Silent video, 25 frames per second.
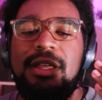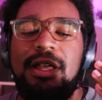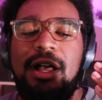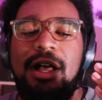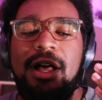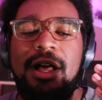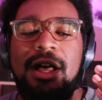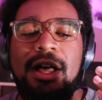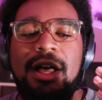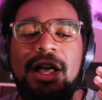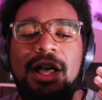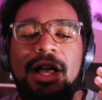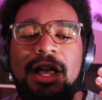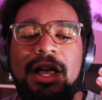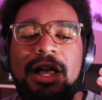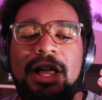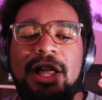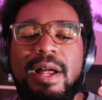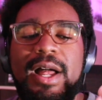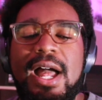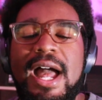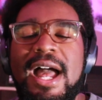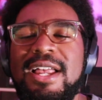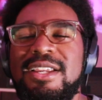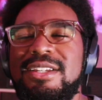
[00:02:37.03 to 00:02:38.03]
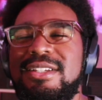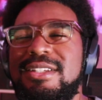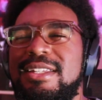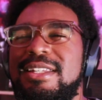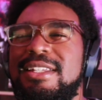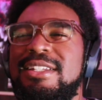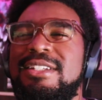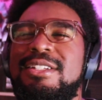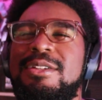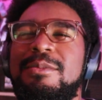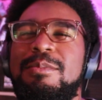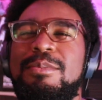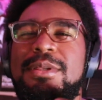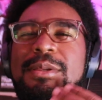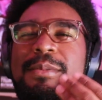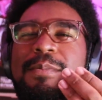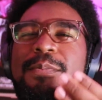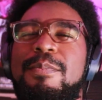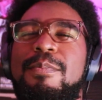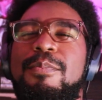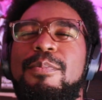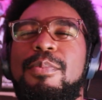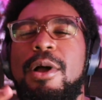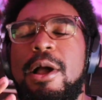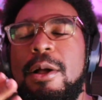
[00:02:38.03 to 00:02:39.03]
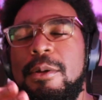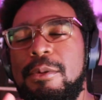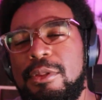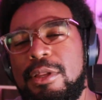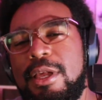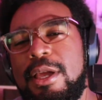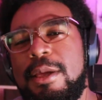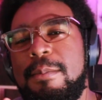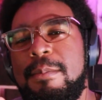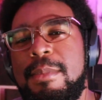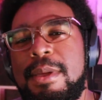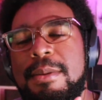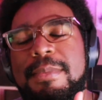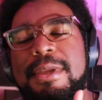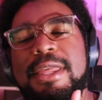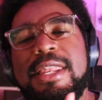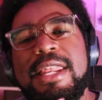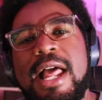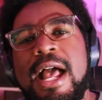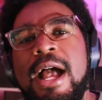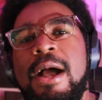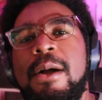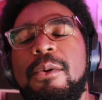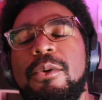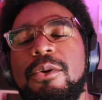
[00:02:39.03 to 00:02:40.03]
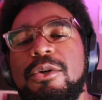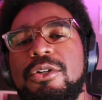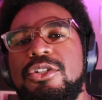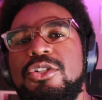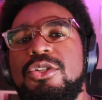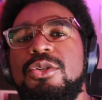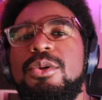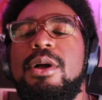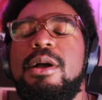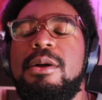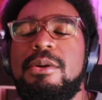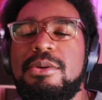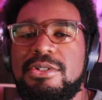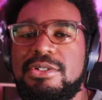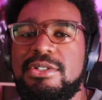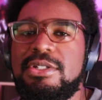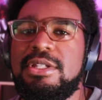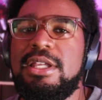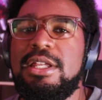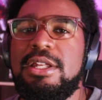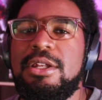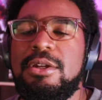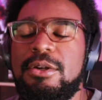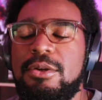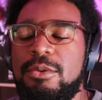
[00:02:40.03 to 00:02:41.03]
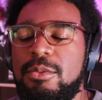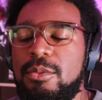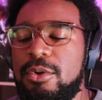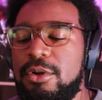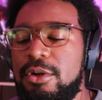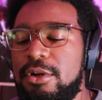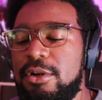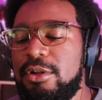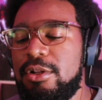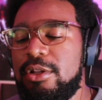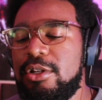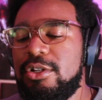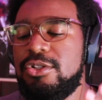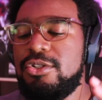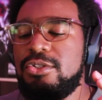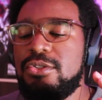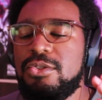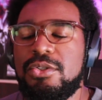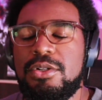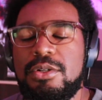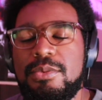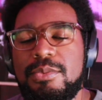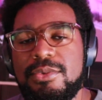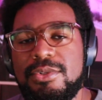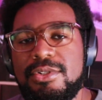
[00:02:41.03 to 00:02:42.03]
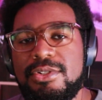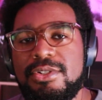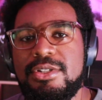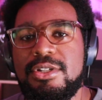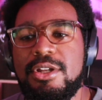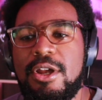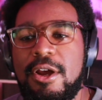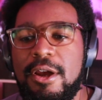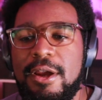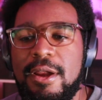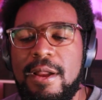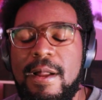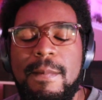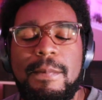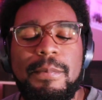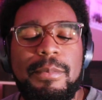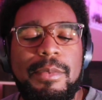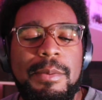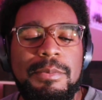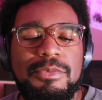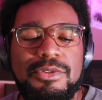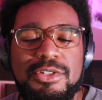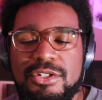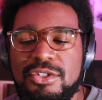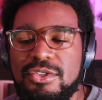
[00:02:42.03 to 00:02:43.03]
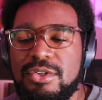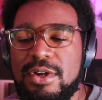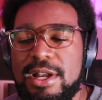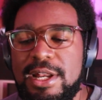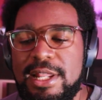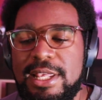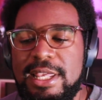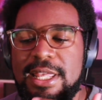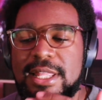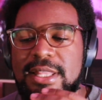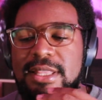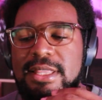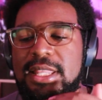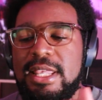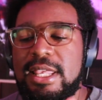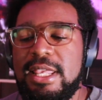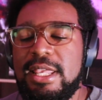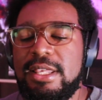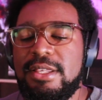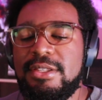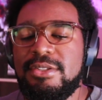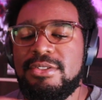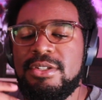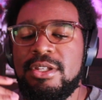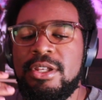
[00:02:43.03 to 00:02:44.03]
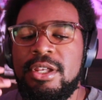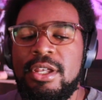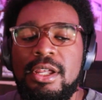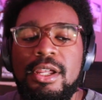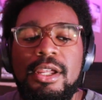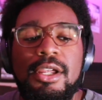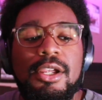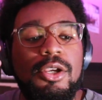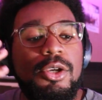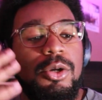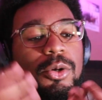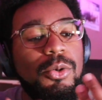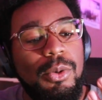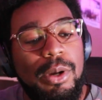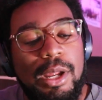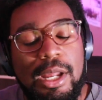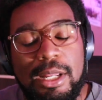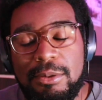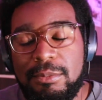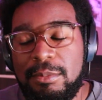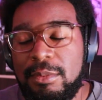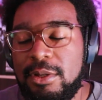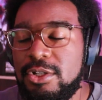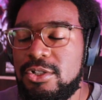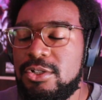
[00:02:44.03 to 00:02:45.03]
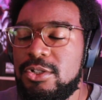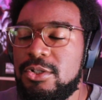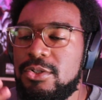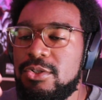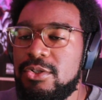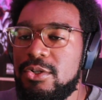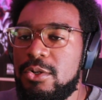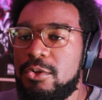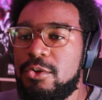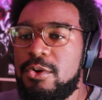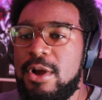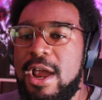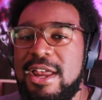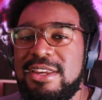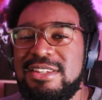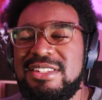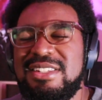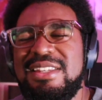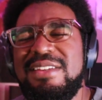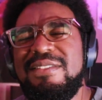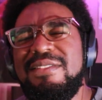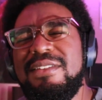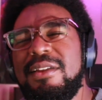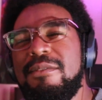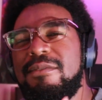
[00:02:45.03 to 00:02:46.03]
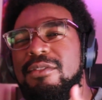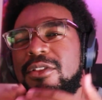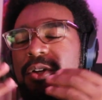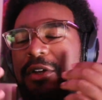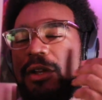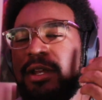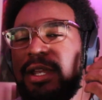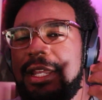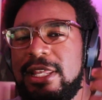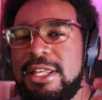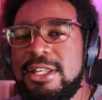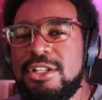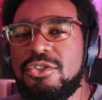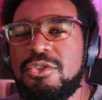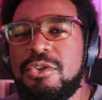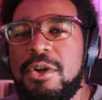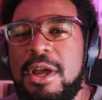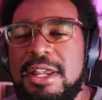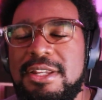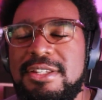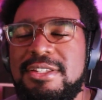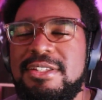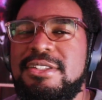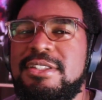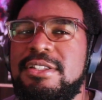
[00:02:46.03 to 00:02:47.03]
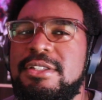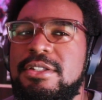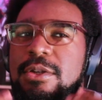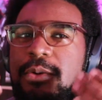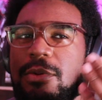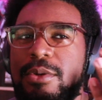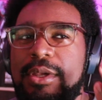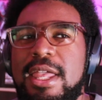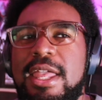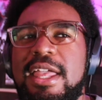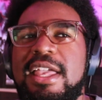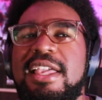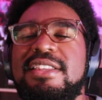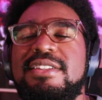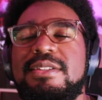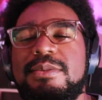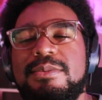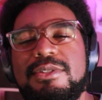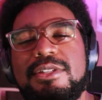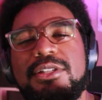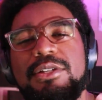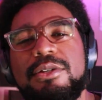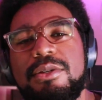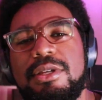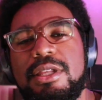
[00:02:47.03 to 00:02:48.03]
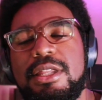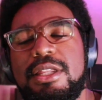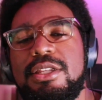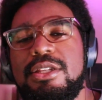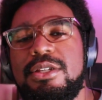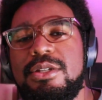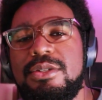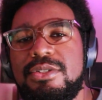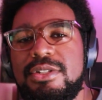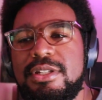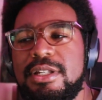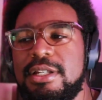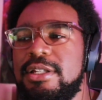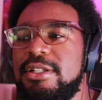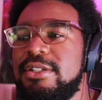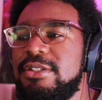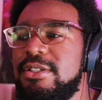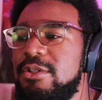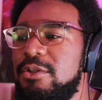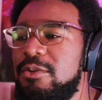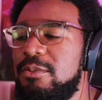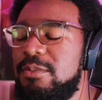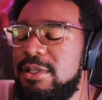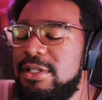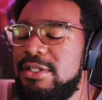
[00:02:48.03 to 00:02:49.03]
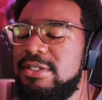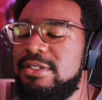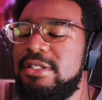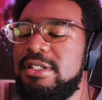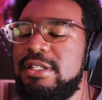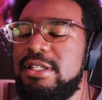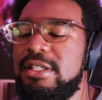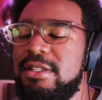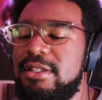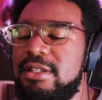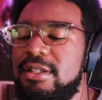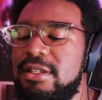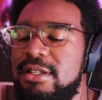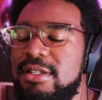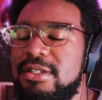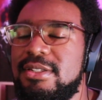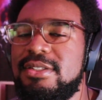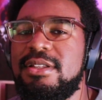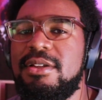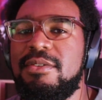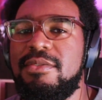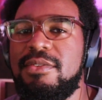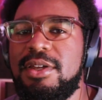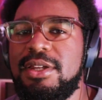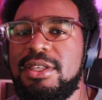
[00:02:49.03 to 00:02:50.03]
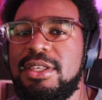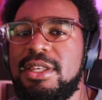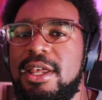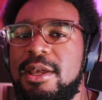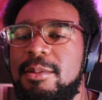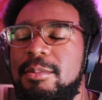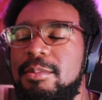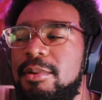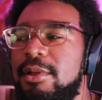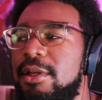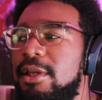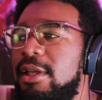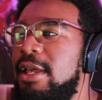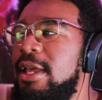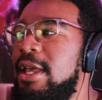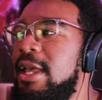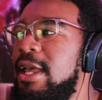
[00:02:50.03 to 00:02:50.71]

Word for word: uh I sh it should be probably like maybe an hour or two hours later where the stream will start I'm, I'm just trying to get things correct make sure there's no crashes even if there is crashes it's okay because I'm still getting used to this new PC and stuff like that but